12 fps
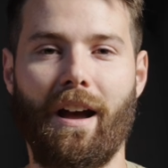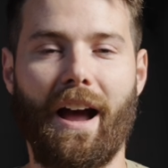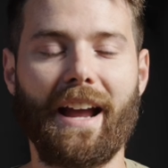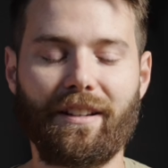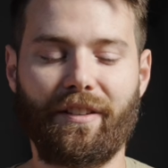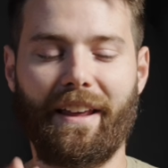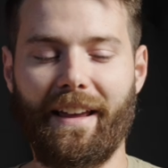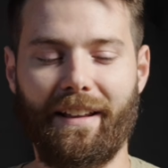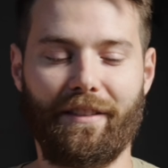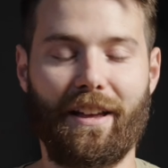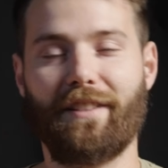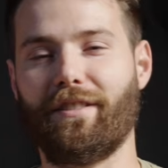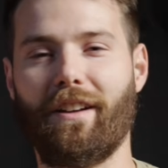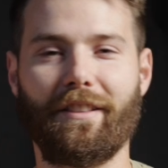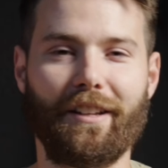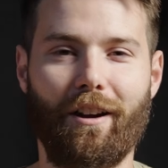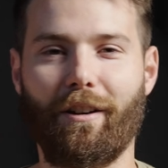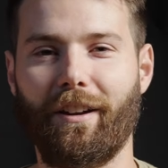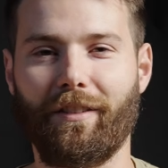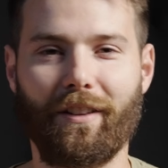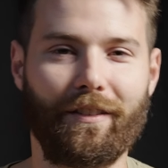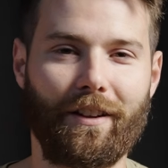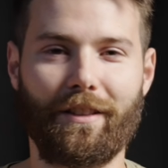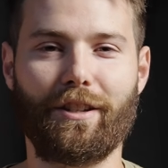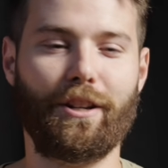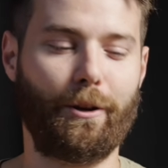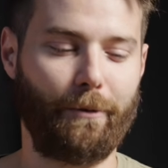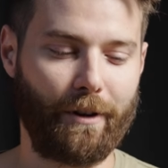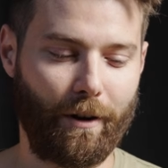I hate to say that's not the Argus. That's not the genuine